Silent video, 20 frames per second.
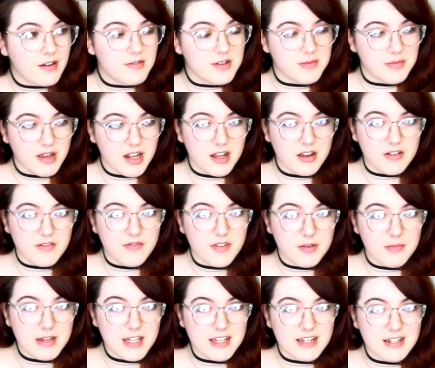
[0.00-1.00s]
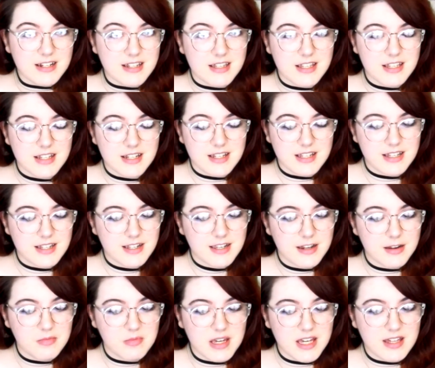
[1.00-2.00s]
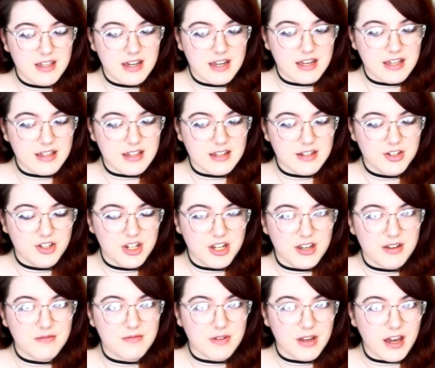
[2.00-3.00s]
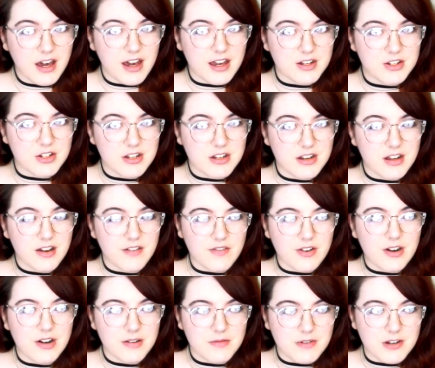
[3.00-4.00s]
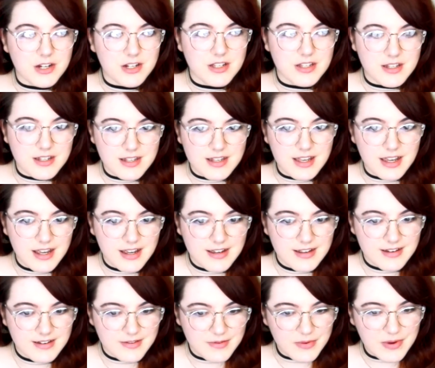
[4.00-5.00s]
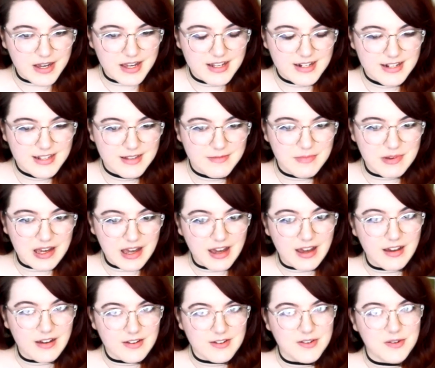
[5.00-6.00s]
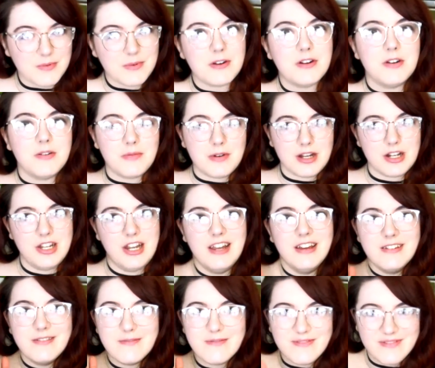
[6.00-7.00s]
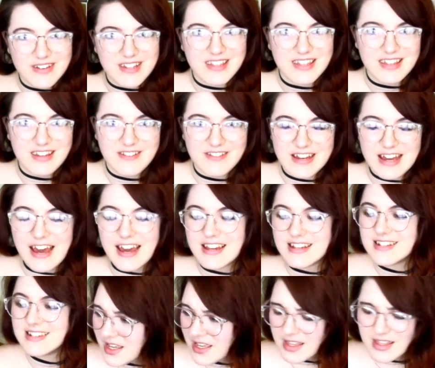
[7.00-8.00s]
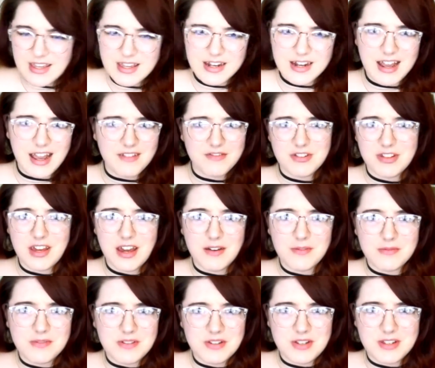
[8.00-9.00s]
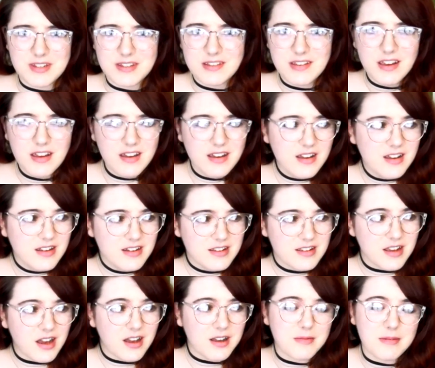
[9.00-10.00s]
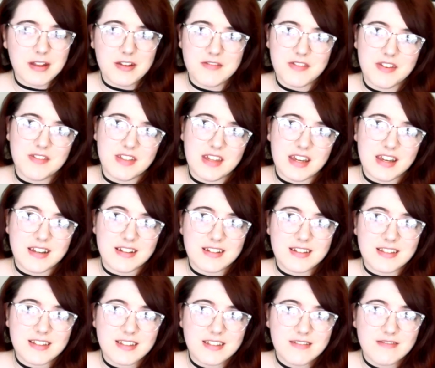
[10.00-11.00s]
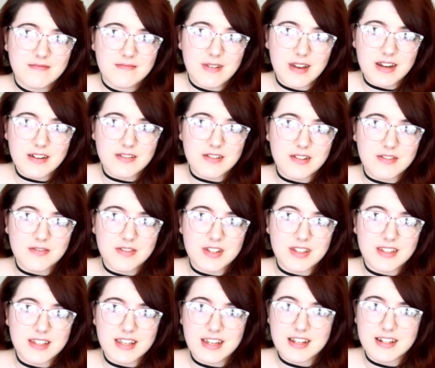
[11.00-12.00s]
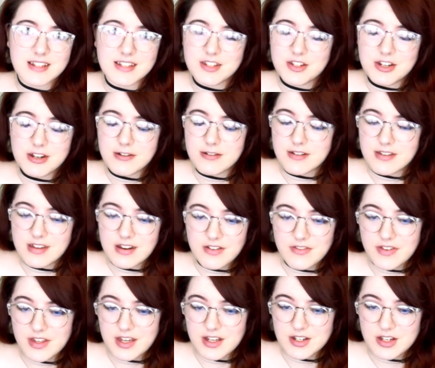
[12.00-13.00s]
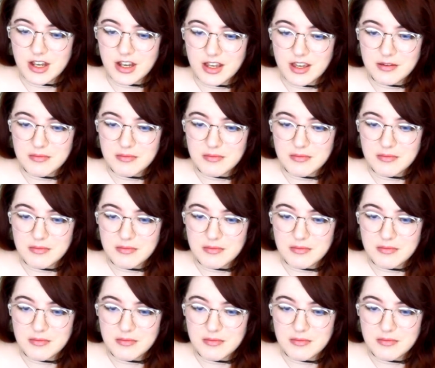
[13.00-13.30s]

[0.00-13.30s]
was planning on filming this. This isn't going to be like a legit reaction. I've already watched this like twice, but I also wanted to watch it with you guys. And then after that, we'll just talk about a few things. I don't know, just things in general that I feel like talking